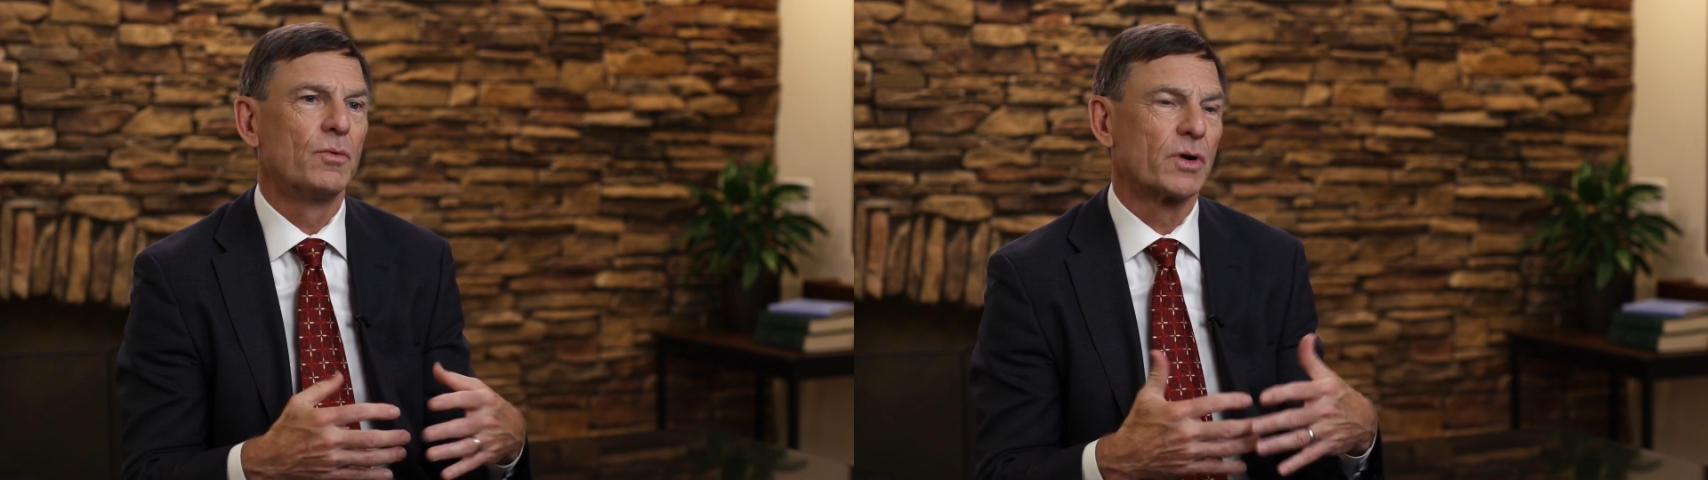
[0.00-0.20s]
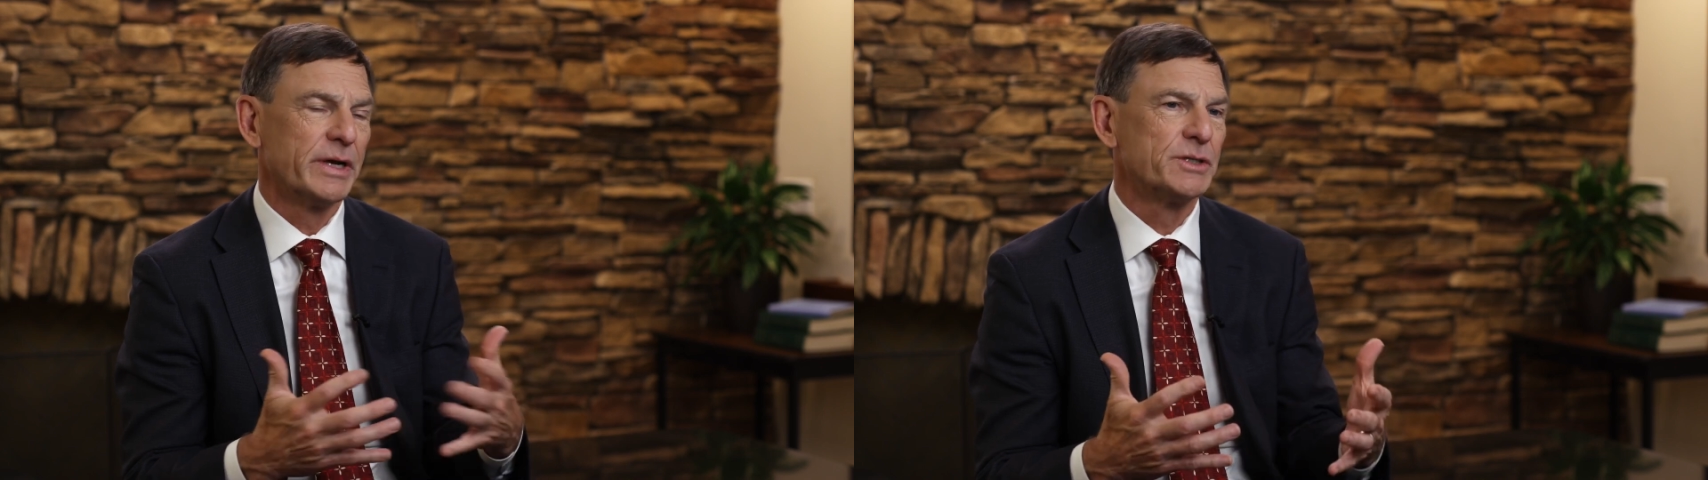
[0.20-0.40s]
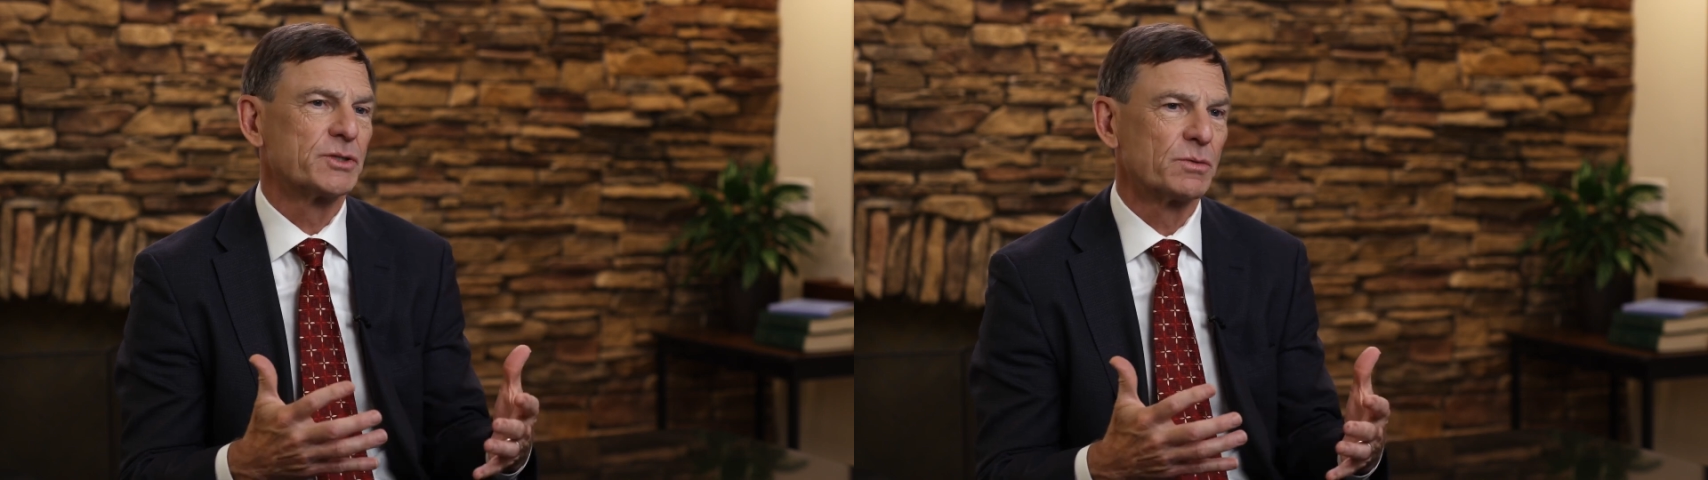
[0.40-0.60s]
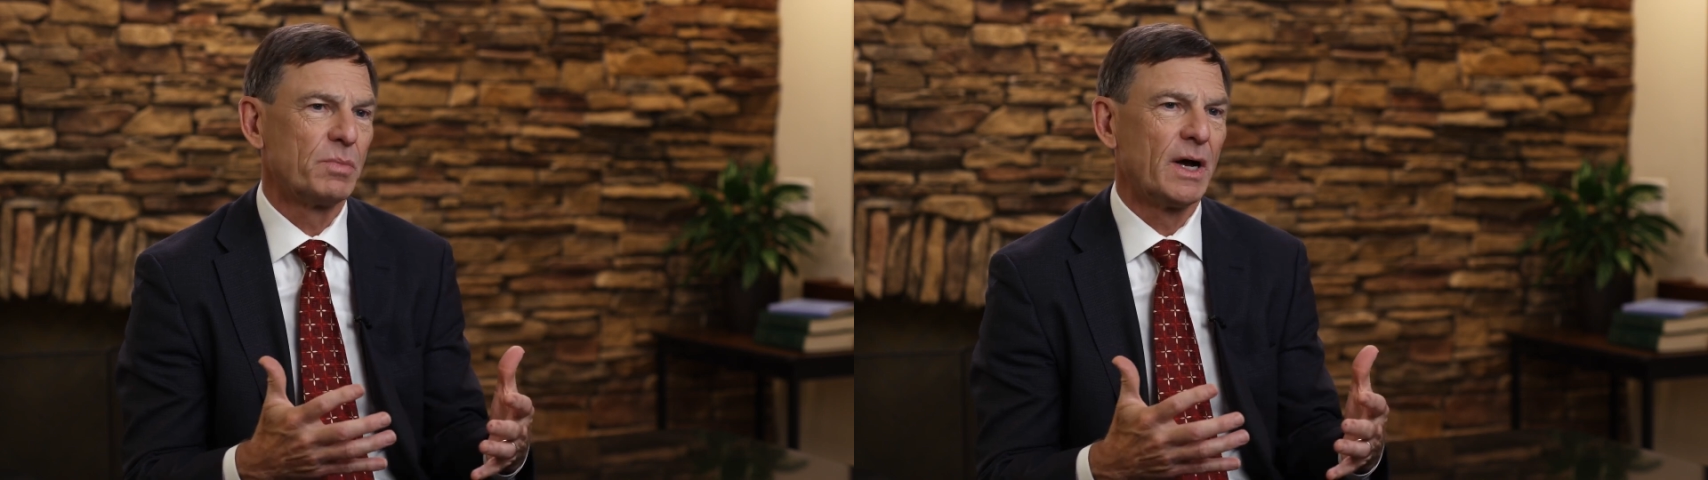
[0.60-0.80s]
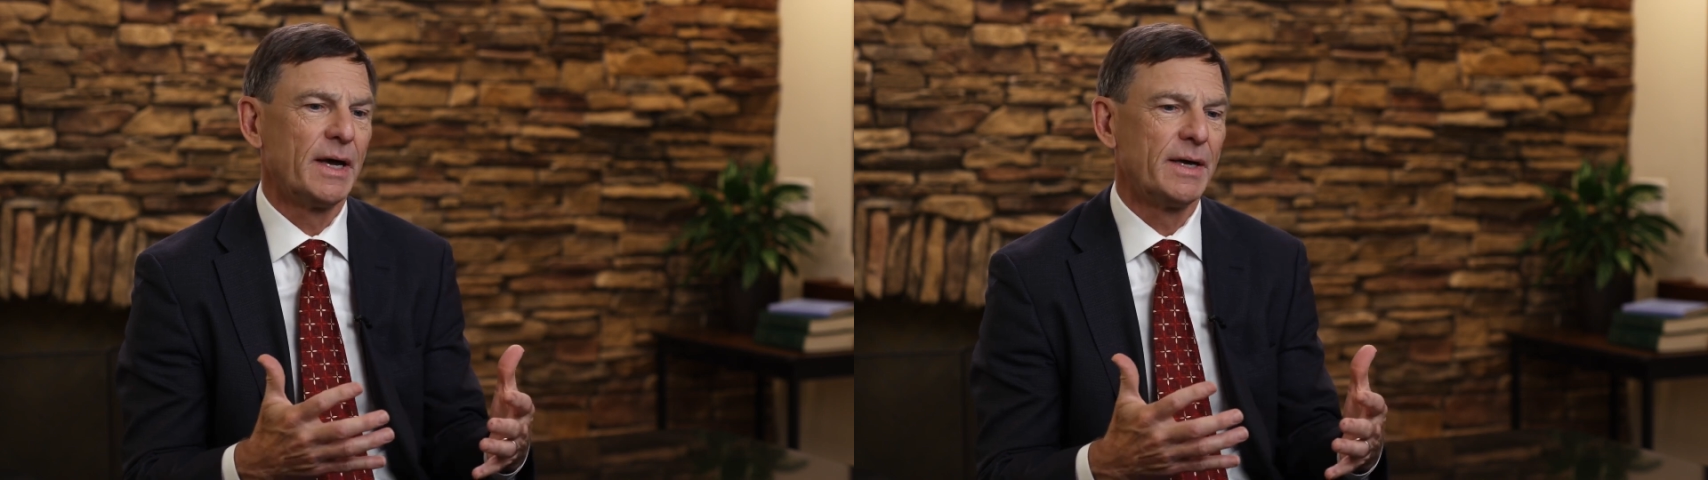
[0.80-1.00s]
were injured
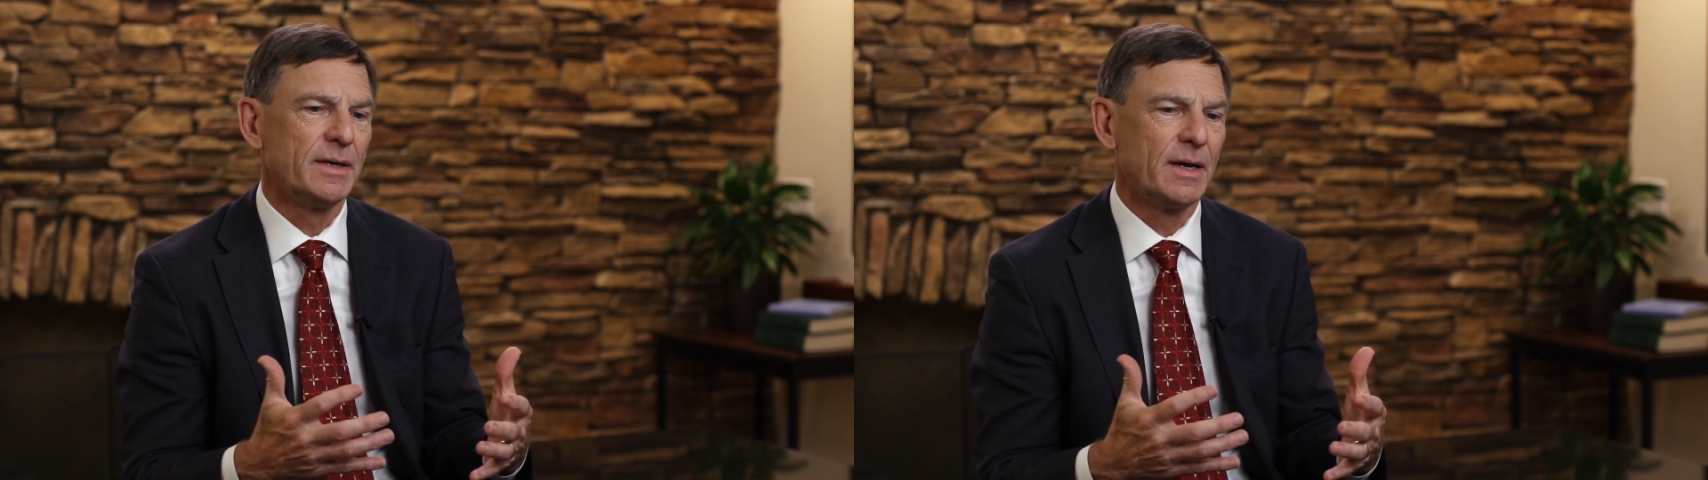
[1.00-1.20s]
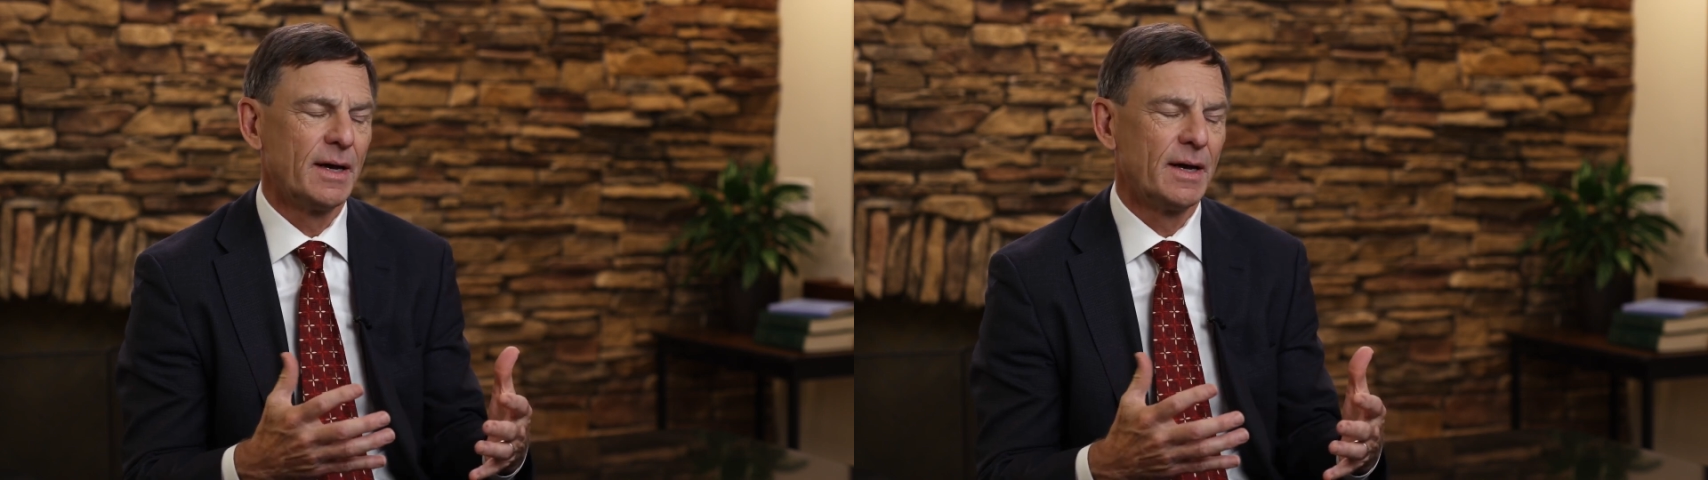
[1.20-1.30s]
by,